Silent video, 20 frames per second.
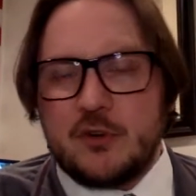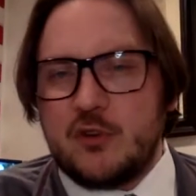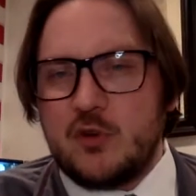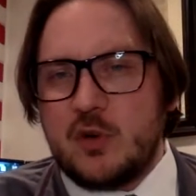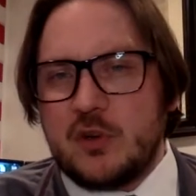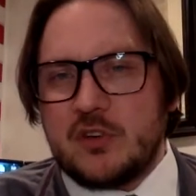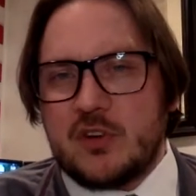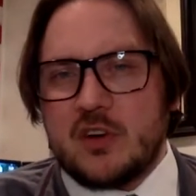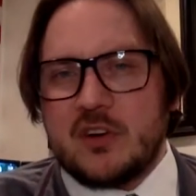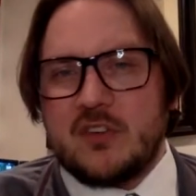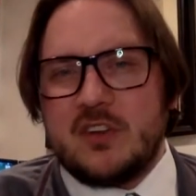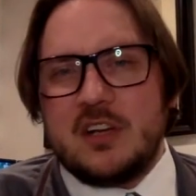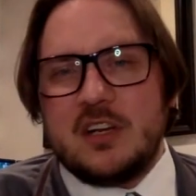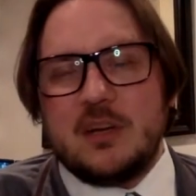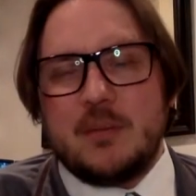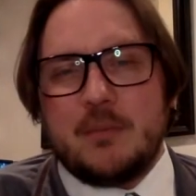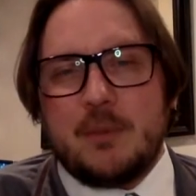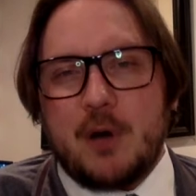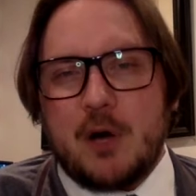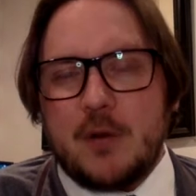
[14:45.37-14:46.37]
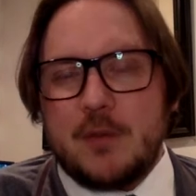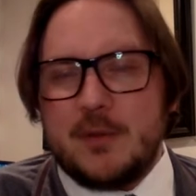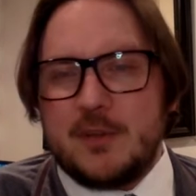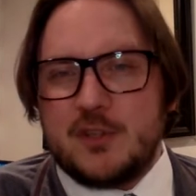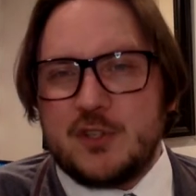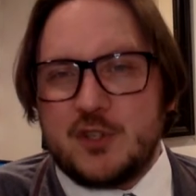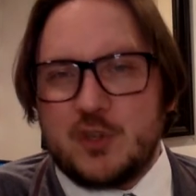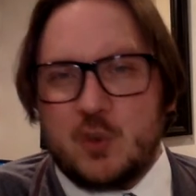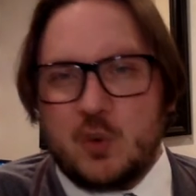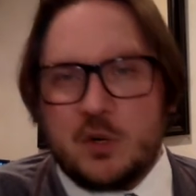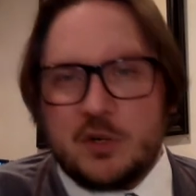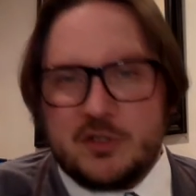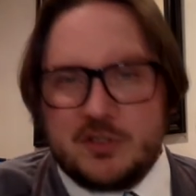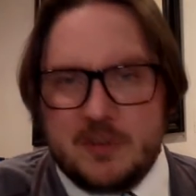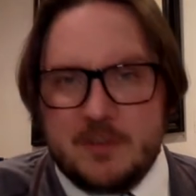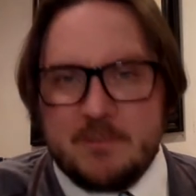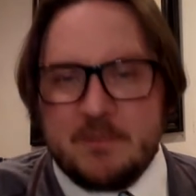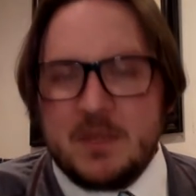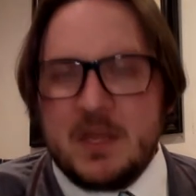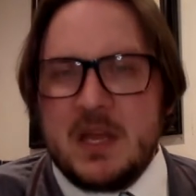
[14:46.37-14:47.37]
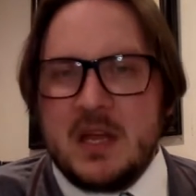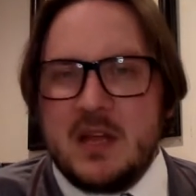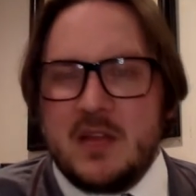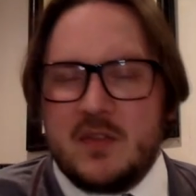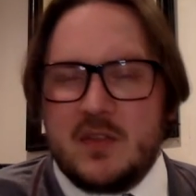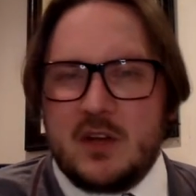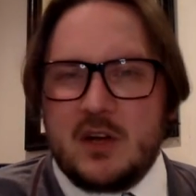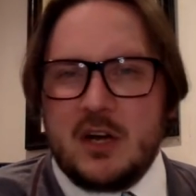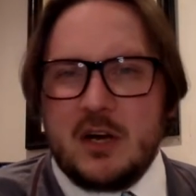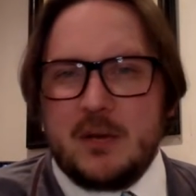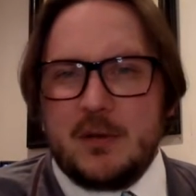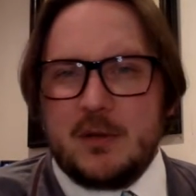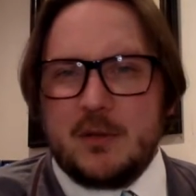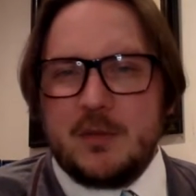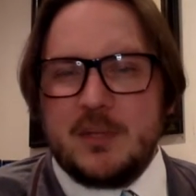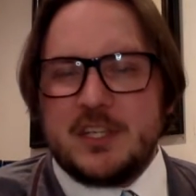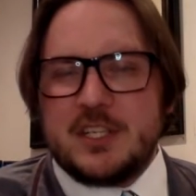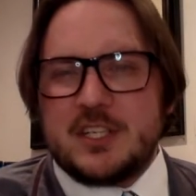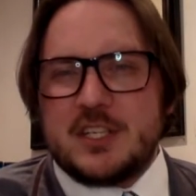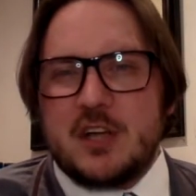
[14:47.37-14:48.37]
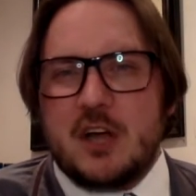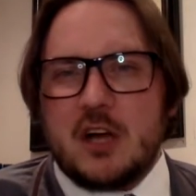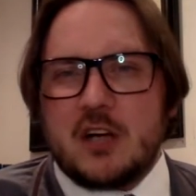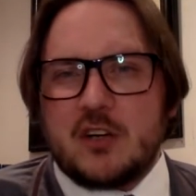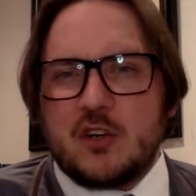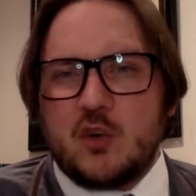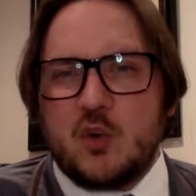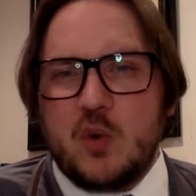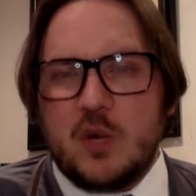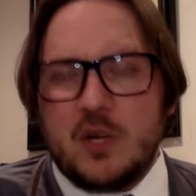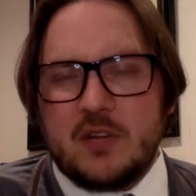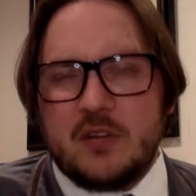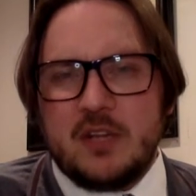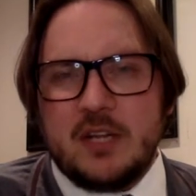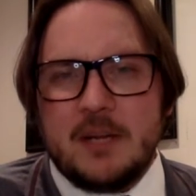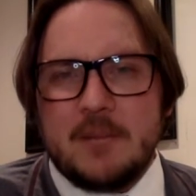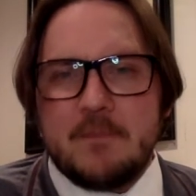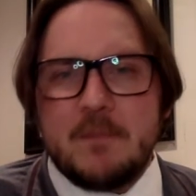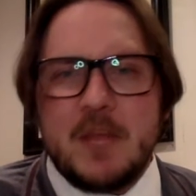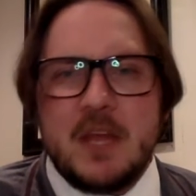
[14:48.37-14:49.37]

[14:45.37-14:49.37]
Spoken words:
You can start seeing department stores that are able to be stocked quickly.